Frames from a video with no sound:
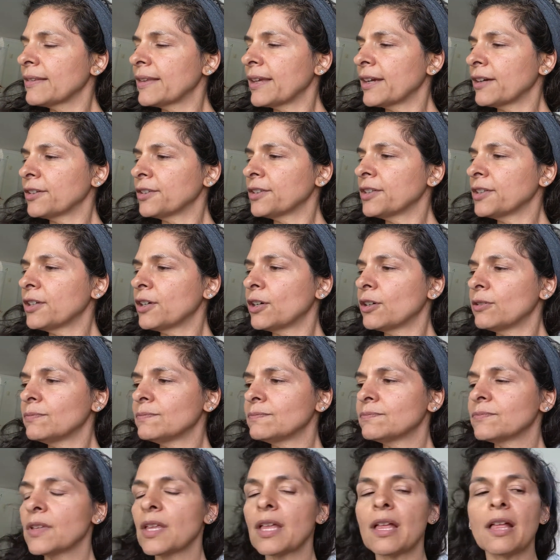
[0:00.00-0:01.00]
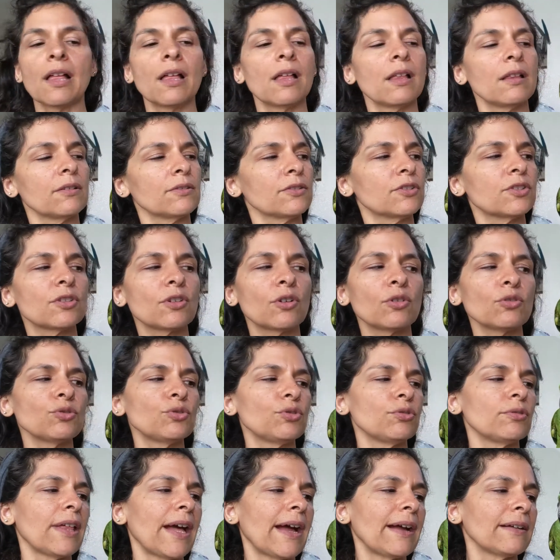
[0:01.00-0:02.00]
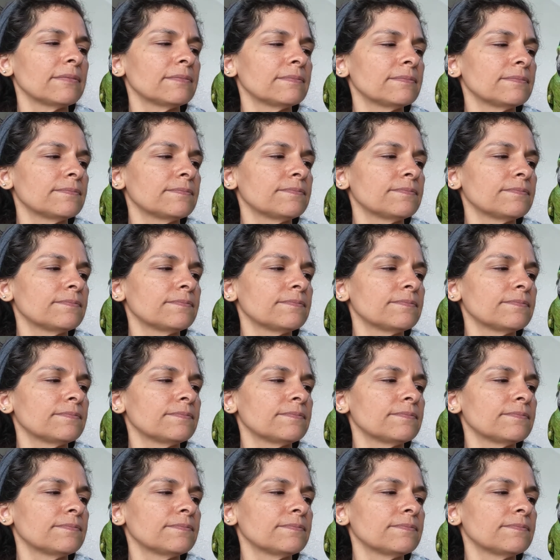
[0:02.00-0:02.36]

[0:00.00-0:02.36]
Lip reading: There you go. Don't do that.